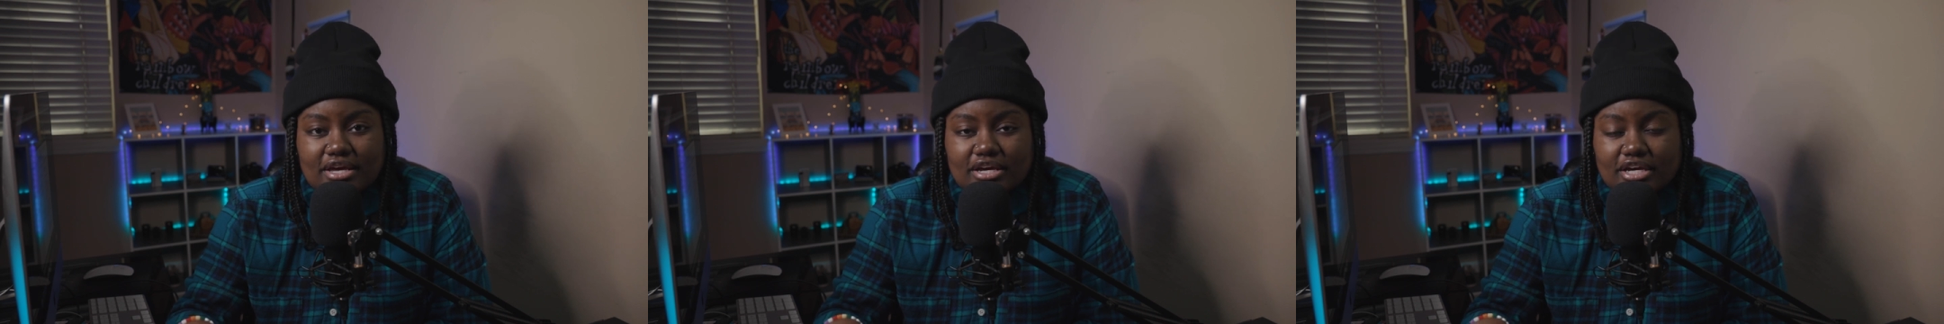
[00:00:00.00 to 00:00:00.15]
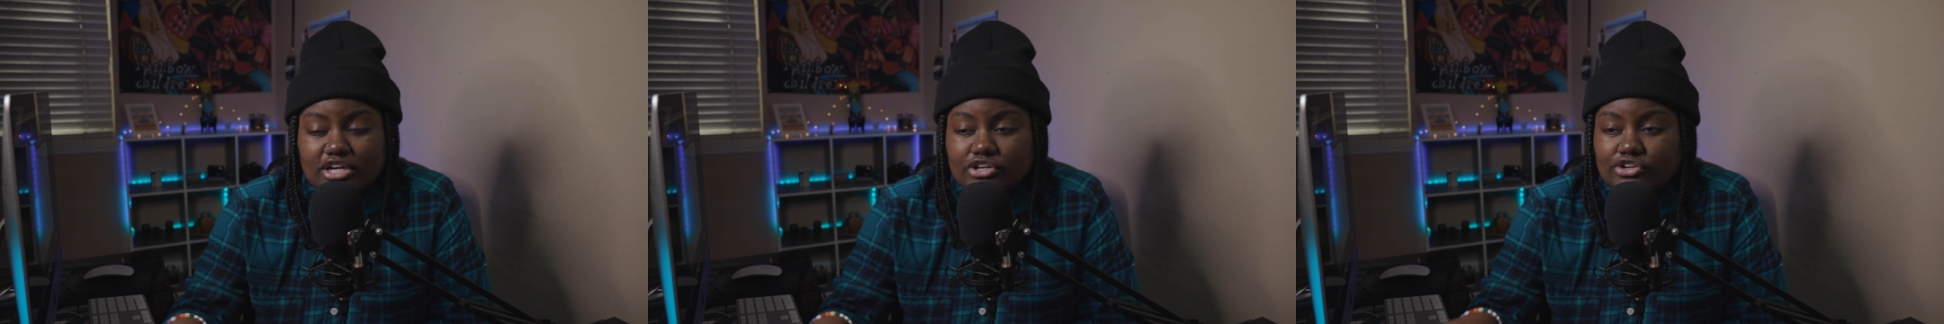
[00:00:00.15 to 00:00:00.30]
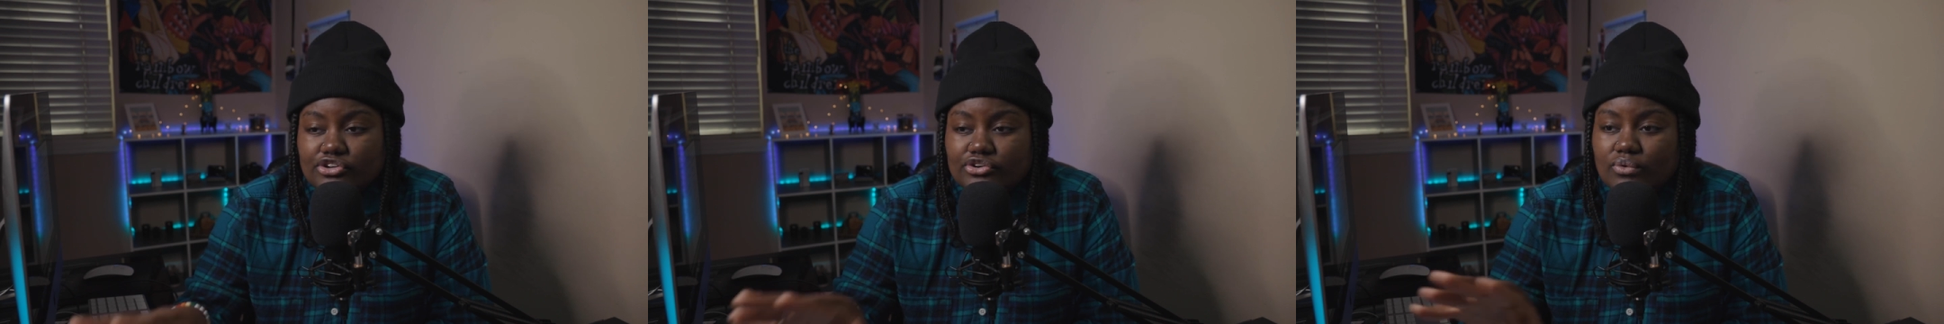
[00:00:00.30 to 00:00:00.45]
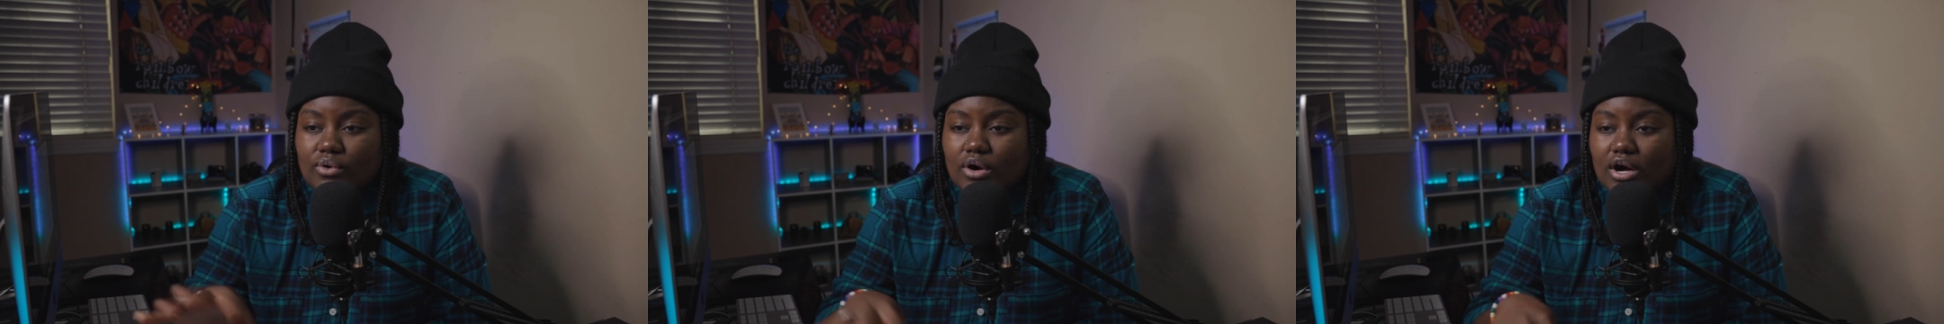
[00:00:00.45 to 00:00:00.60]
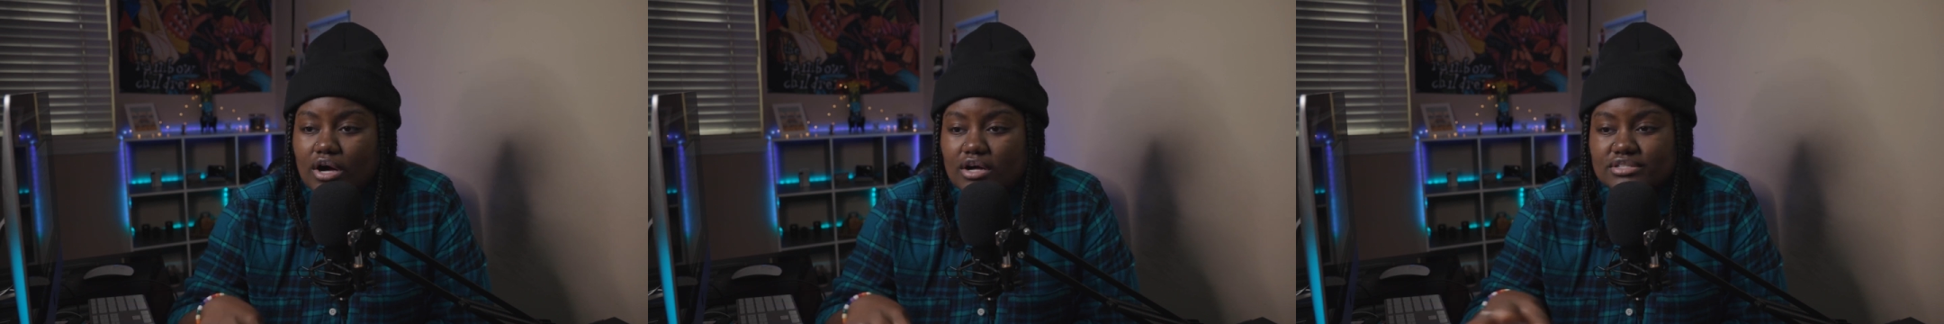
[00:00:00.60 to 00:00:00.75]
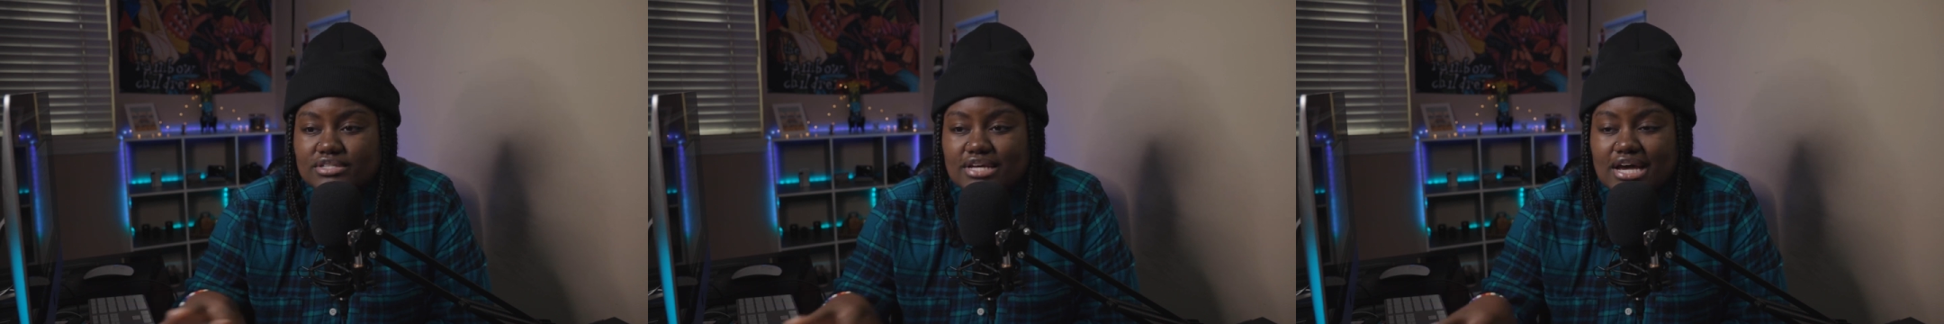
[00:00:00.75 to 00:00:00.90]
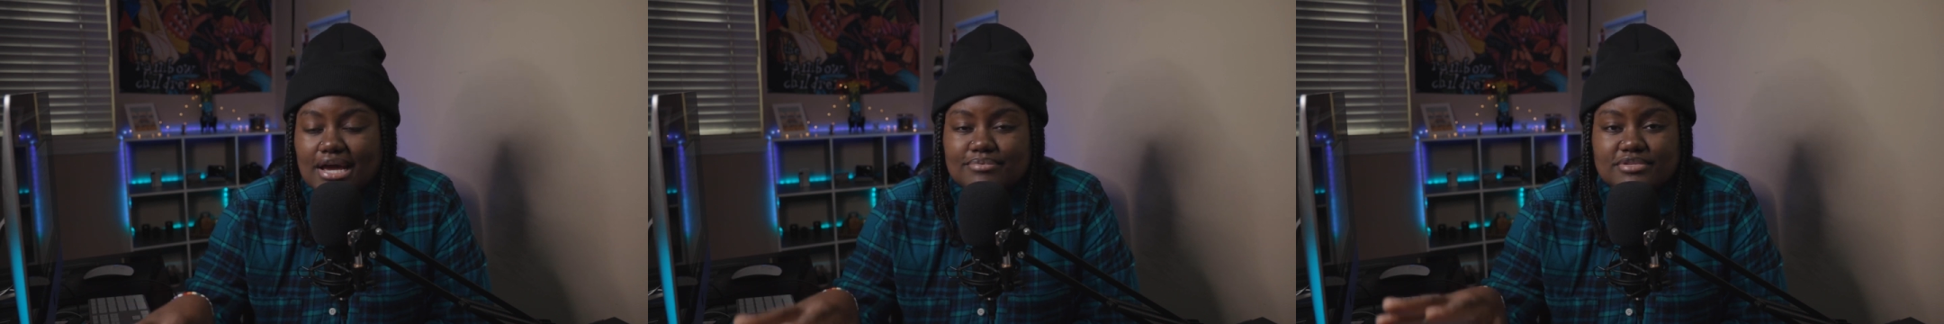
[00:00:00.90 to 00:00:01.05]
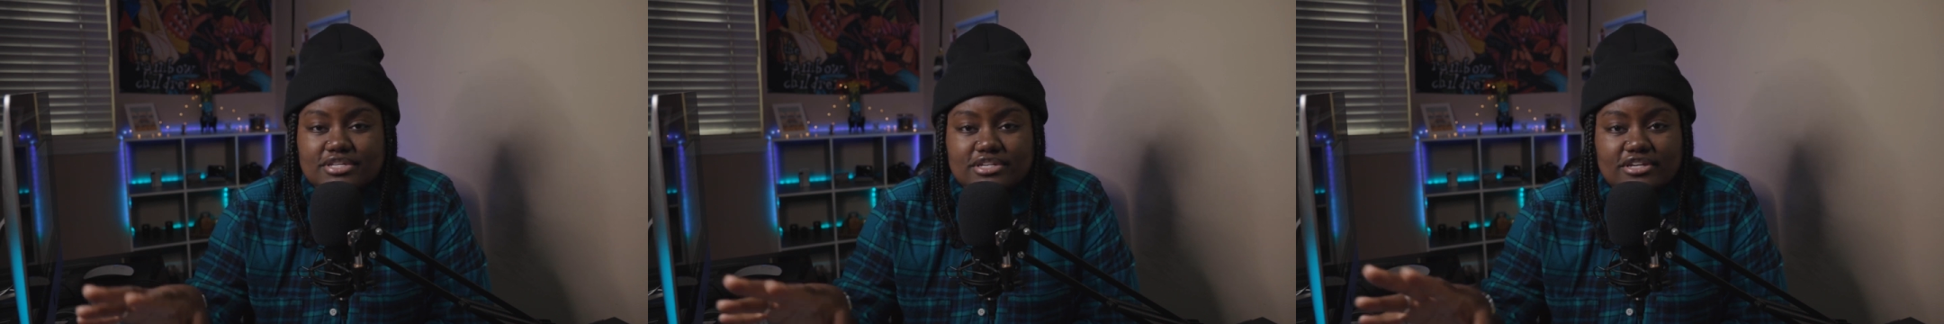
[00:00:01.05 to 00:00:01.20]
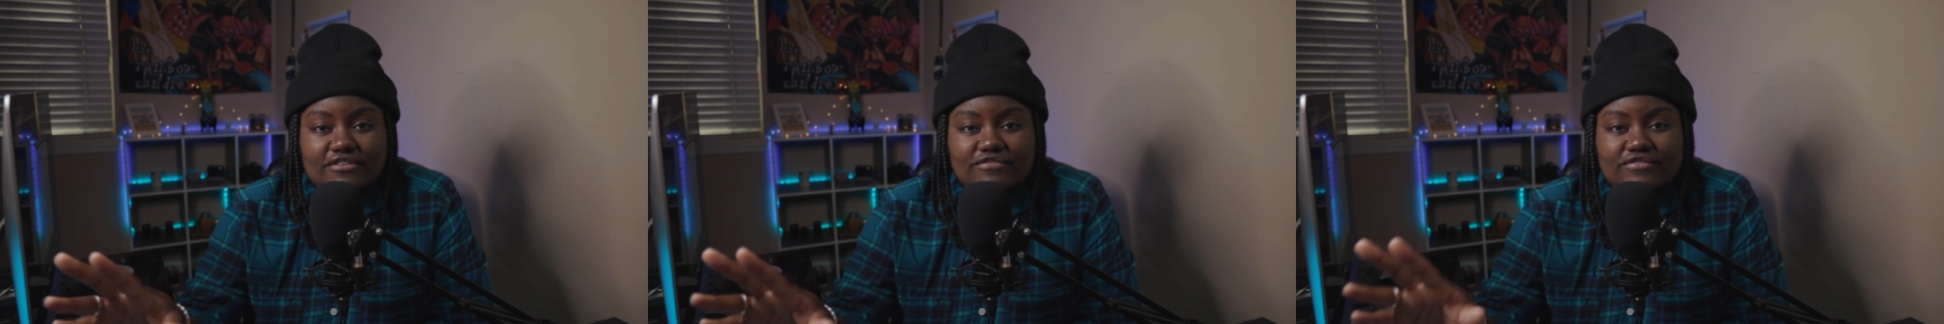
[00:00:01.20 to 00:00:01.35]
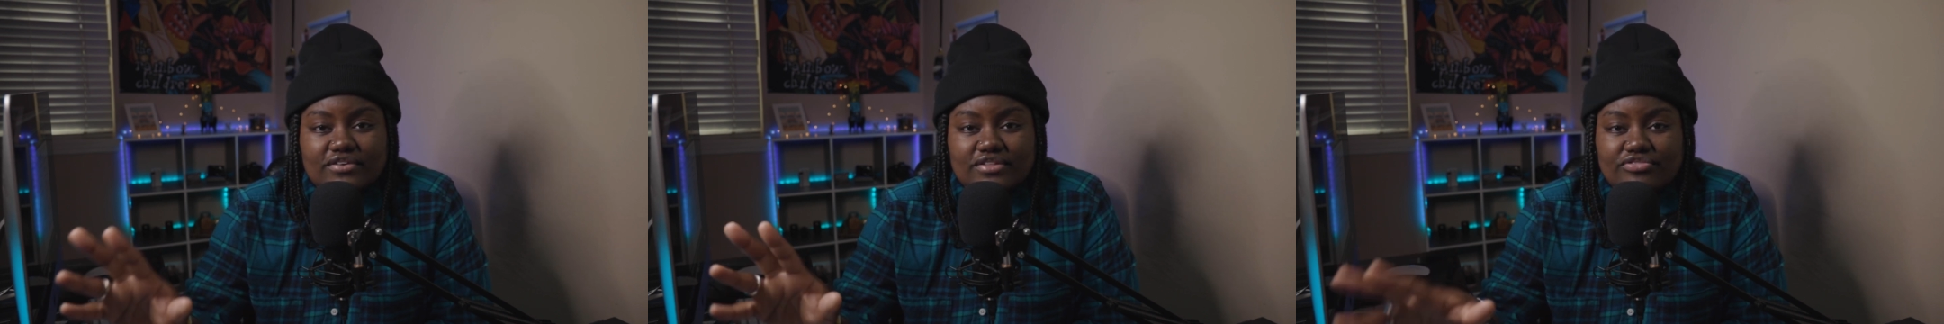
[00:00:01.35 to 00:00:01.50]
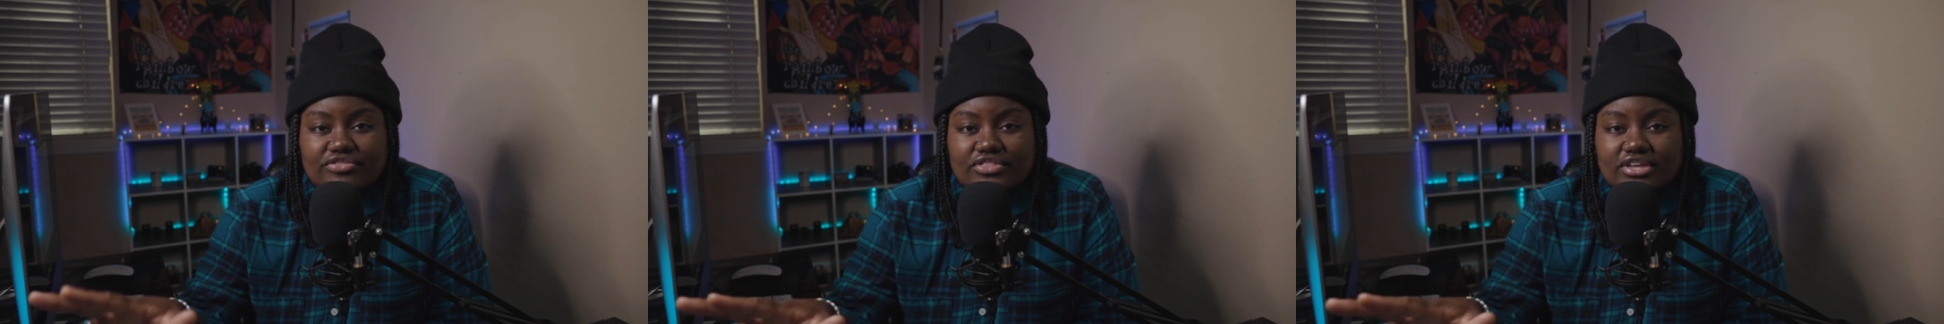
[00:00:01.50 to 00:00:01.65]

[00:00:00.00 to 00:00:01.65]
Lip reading: can do all types of different